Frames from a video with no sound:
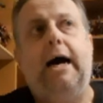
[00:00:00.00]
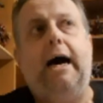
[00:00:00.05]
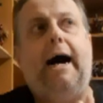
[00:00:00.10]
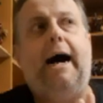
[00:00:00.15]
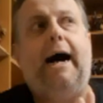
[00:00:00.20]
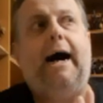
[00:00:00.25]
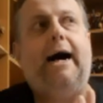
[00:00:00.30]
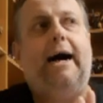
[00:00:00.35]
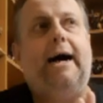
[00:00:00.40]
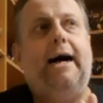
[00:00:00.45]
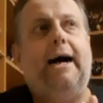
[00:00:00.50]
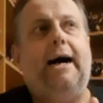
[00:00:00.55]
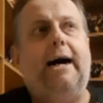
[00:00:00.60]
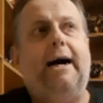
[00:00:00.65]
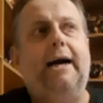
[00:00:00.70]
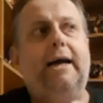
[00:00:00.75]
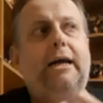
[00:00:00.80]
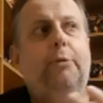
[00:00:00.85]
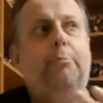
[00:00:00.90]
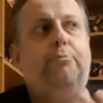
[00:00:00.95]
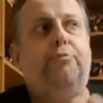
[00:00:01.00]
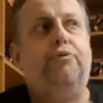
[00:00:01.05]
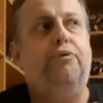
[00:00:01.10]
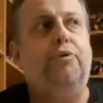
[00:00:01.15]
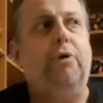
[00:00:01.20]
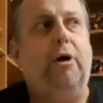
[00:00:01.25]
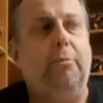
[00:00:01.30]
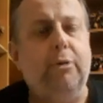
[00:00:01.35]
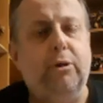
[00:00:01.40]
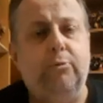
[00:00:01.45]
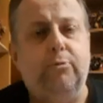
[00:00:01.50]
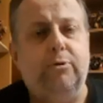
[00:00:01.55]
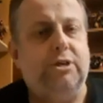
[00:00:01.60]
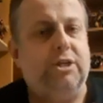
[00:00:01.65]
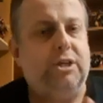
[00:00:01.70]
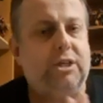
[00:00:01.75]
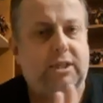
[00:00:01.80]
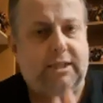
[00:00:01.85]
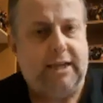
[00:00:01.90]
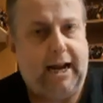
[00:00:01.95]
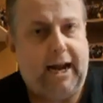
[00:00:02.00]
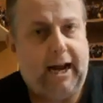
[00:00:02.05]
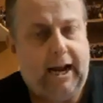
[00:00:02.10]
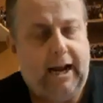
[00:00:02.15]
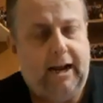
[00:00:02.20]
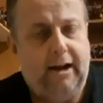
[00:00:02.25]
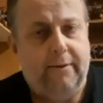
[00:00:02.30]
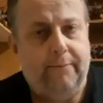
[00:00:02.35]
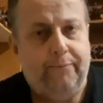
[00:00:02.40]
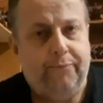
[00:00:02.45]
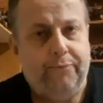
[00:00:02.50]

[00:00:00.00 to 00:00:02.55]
I probably would say